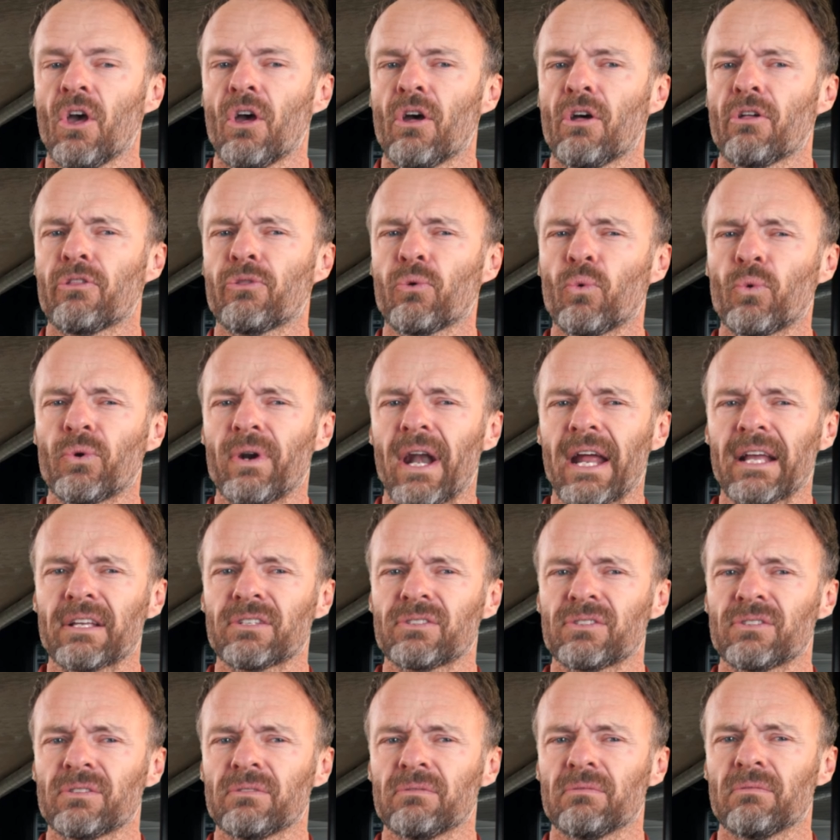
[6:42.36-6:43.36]

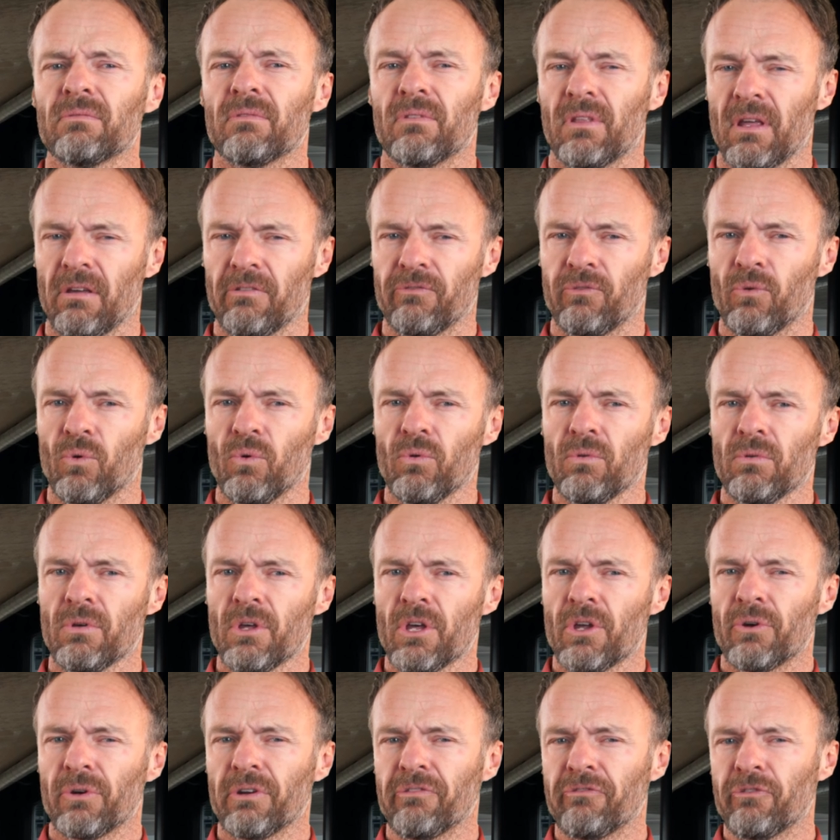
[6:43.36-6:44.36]
Thorax, therefore,
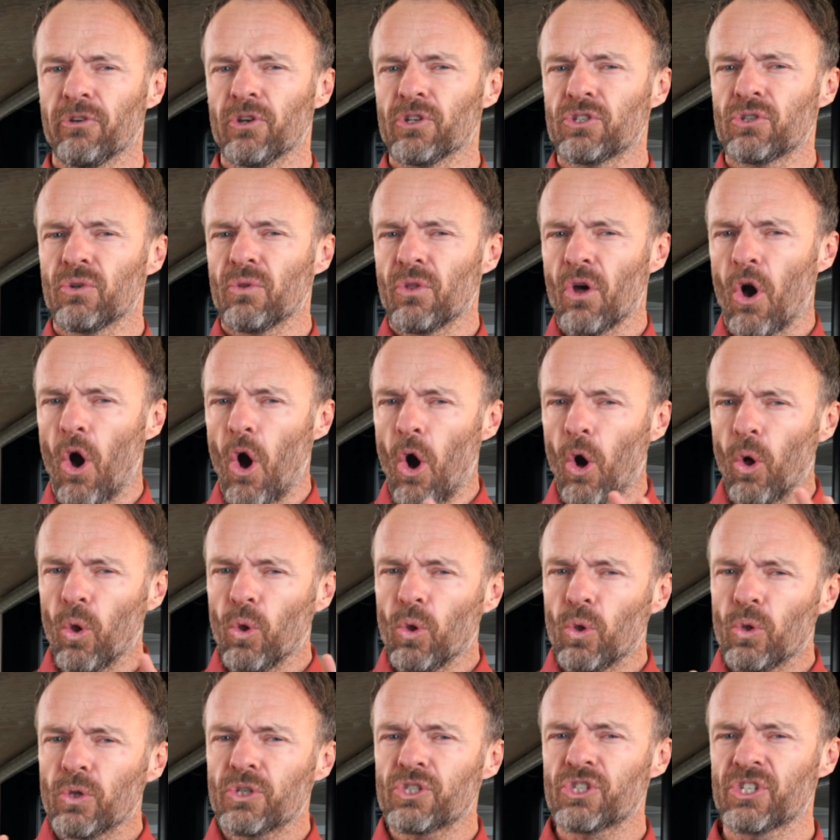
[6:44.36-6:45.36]
refers to the
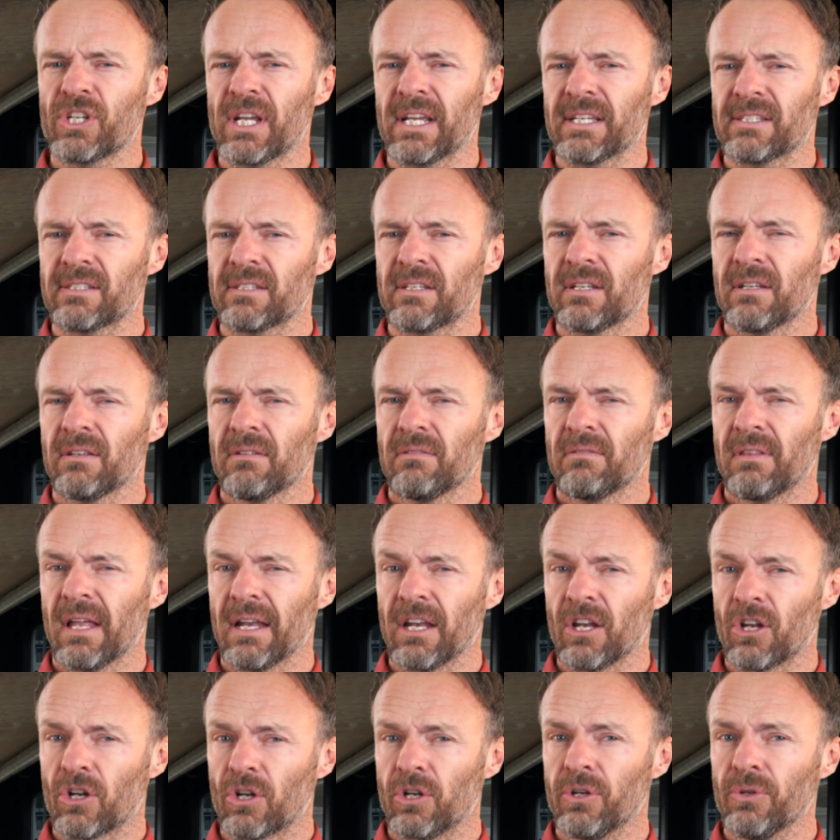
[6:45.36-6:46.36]
whole chest that
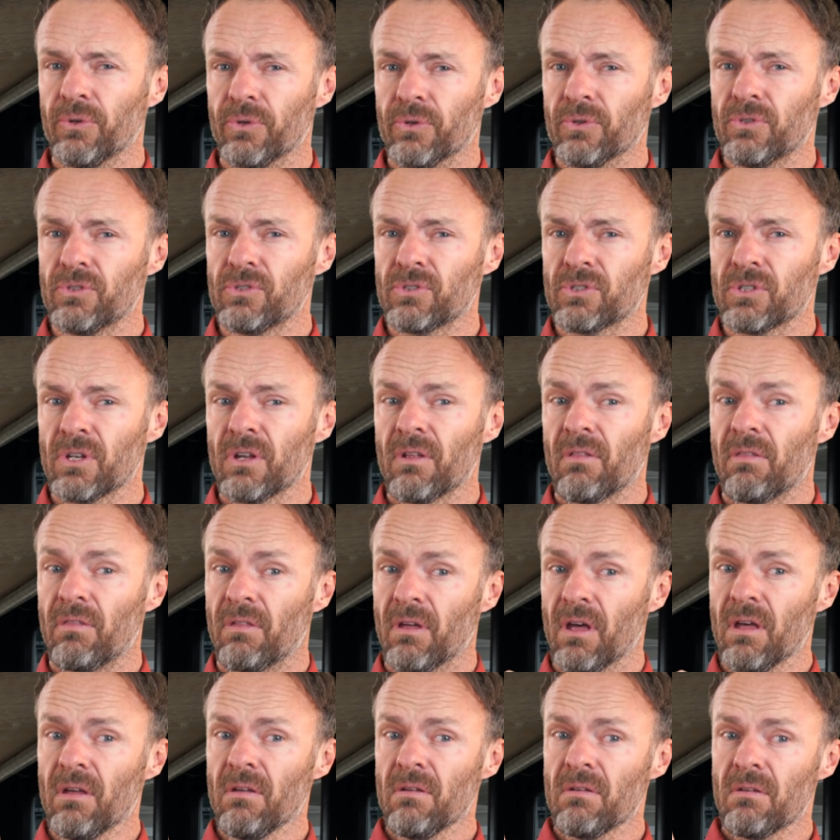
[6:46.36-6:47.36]
includes
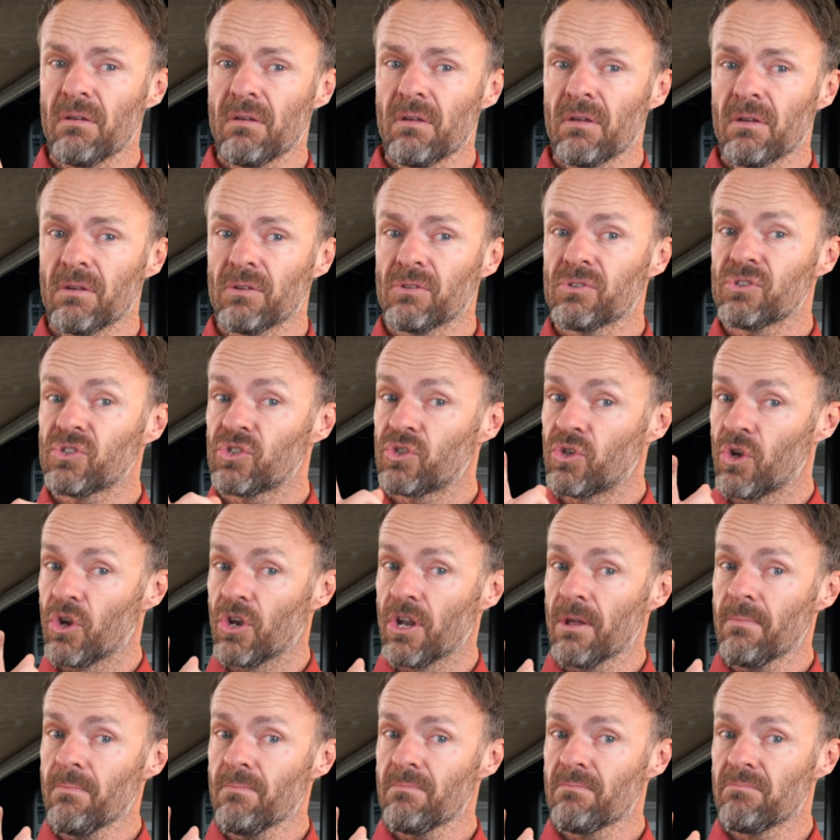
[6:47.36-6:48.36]
the
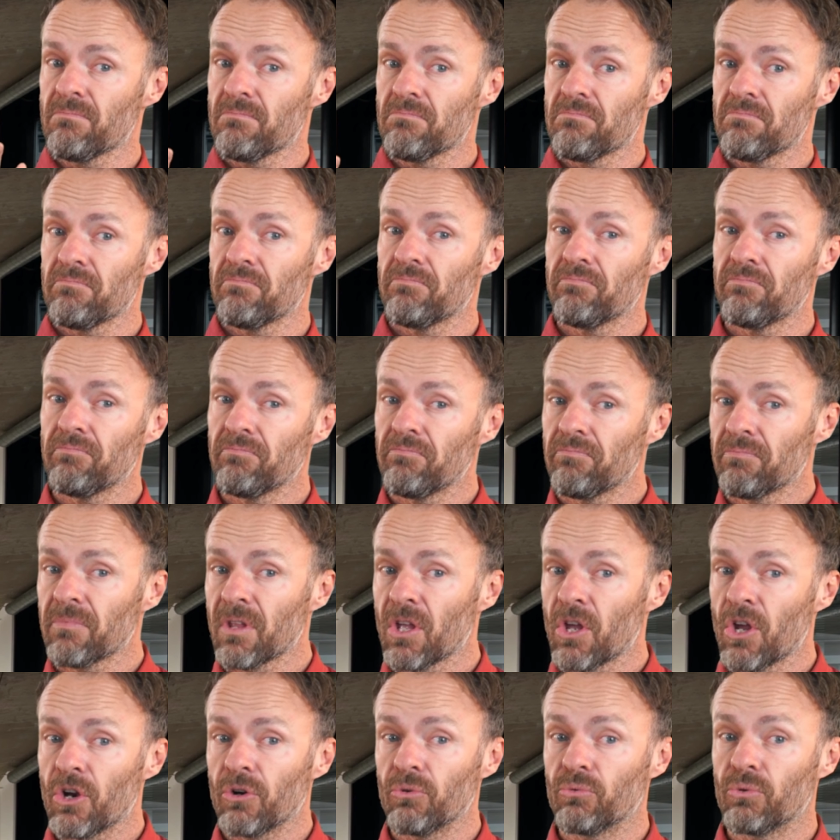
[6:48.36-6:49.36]
sternum,
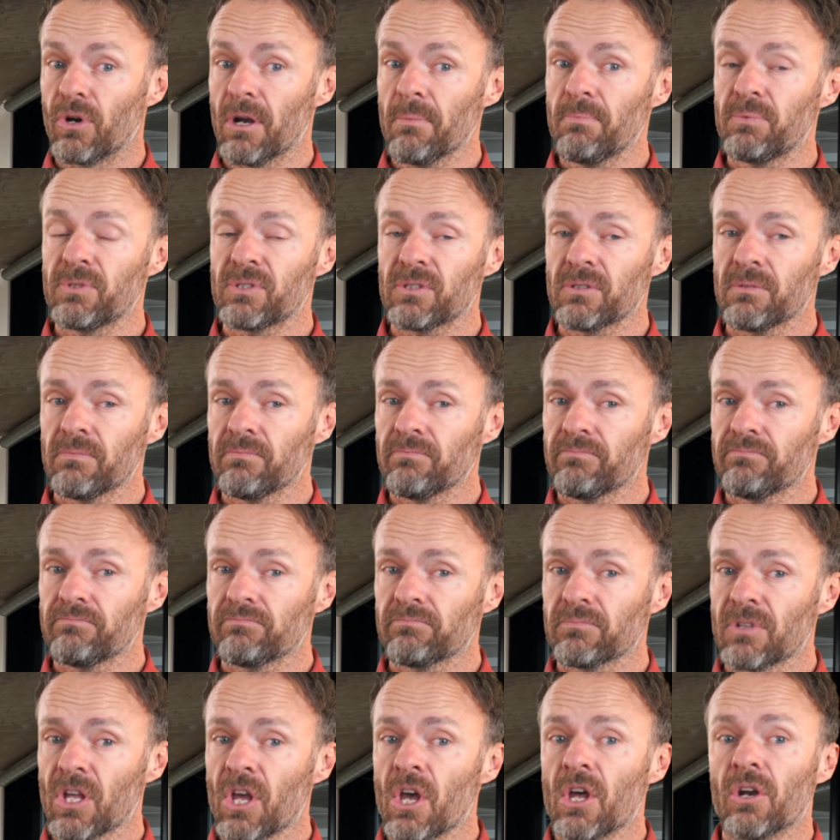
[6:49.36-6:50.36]
ribs,
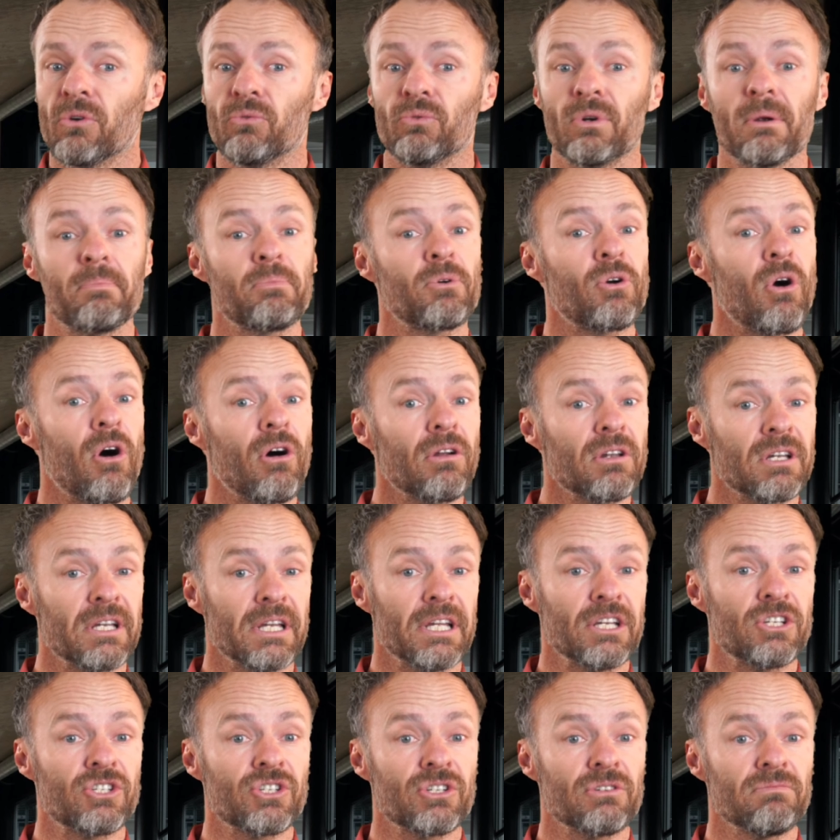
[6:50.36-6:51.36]
rib
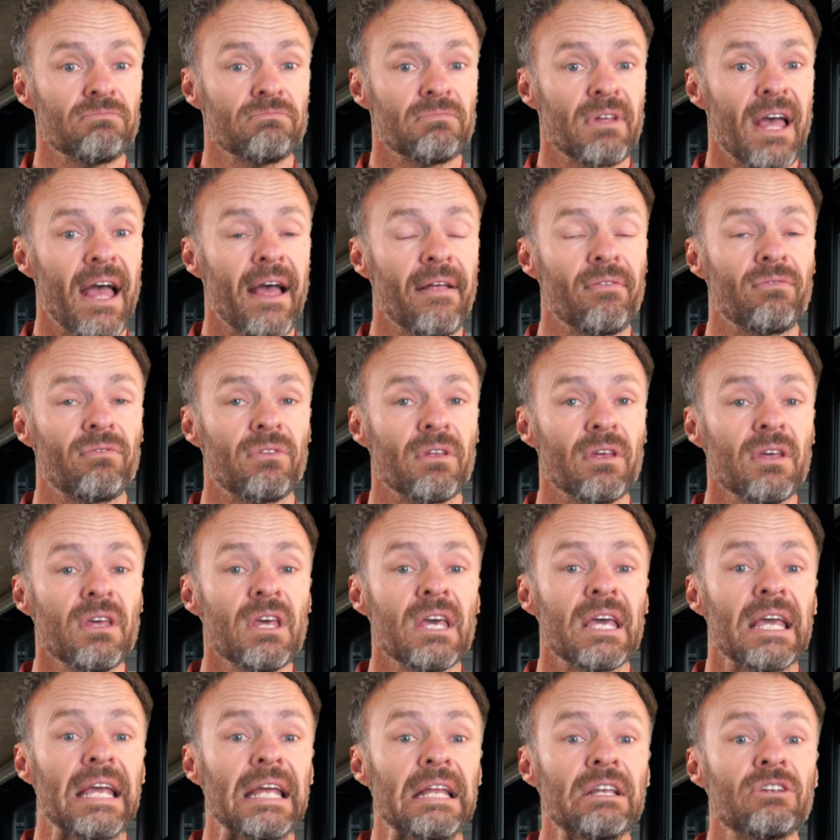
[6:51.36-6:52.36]
cartilage, and the
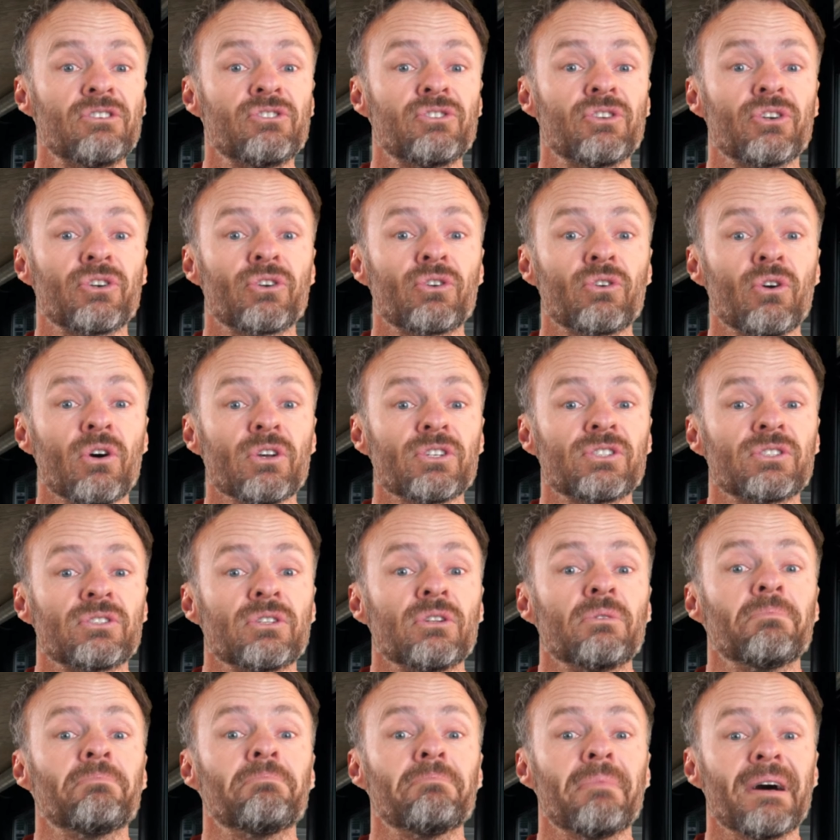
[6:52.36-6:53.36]

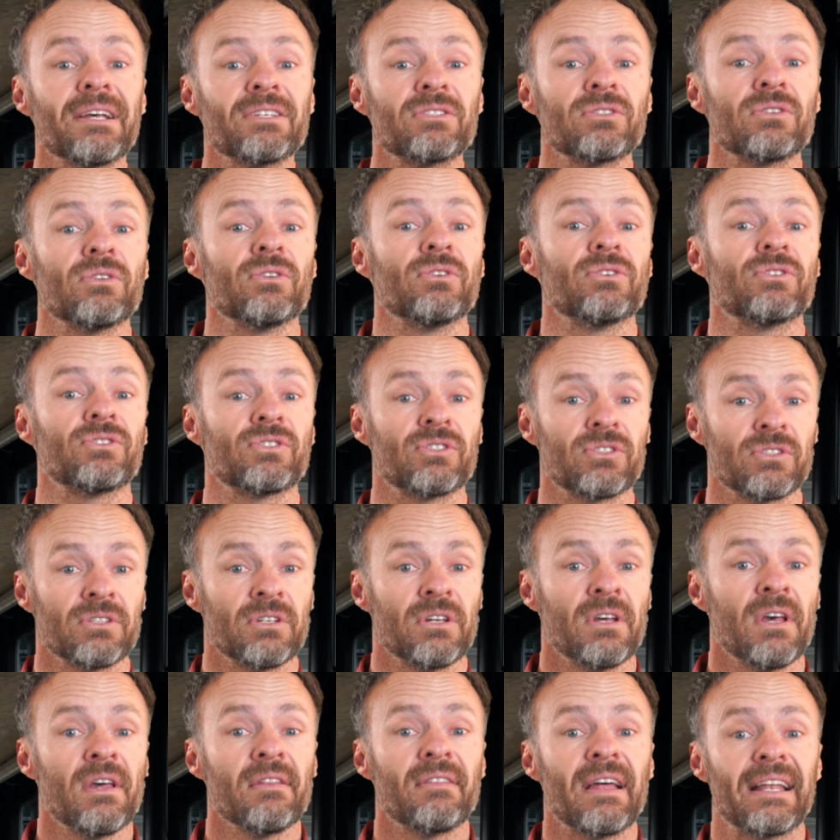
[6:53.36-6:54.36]
intercostal muscles
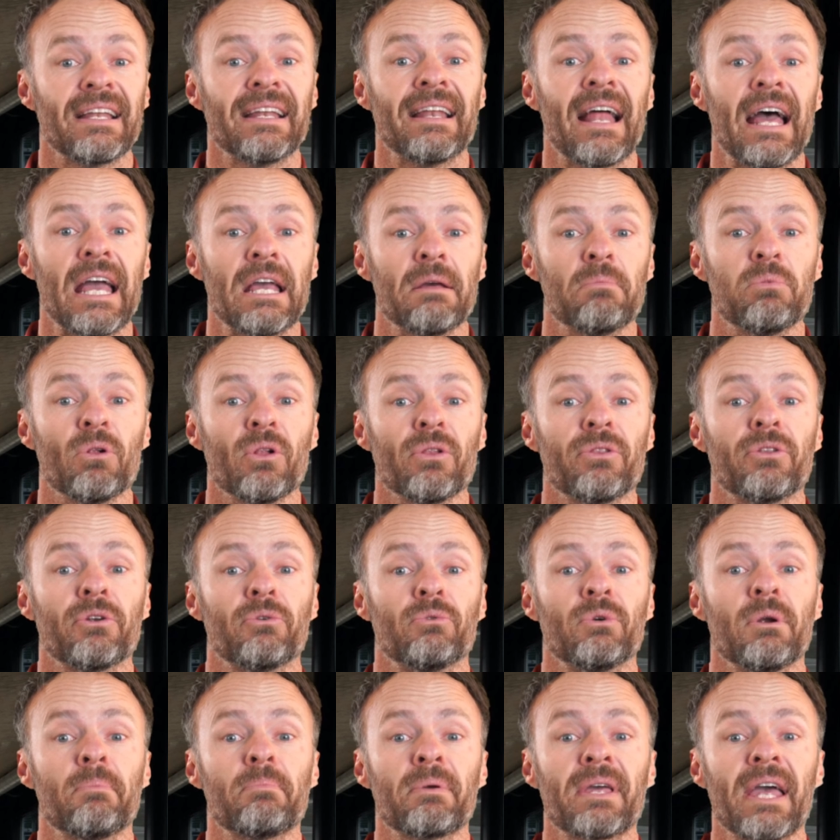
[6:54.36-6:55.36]
that enable the
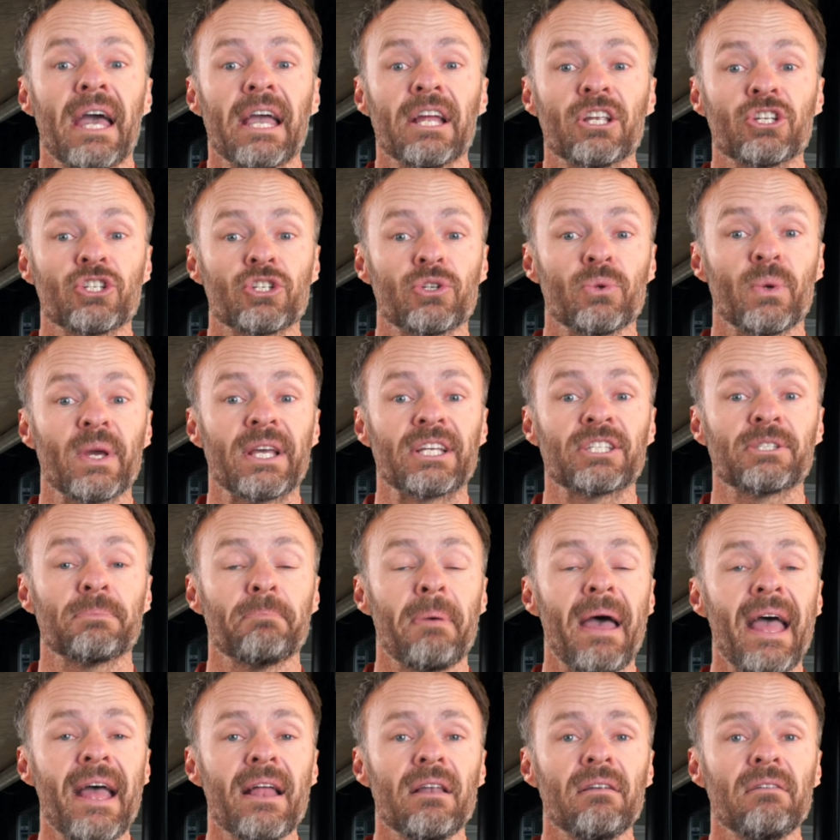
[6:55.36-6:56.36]
rib cage to
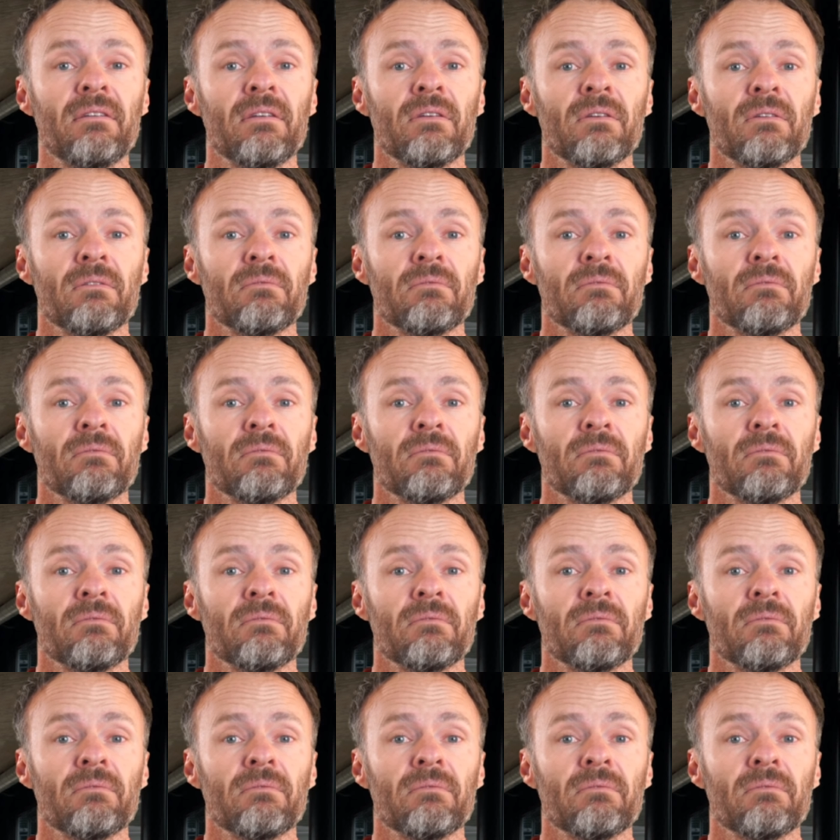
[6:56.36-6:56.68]
expand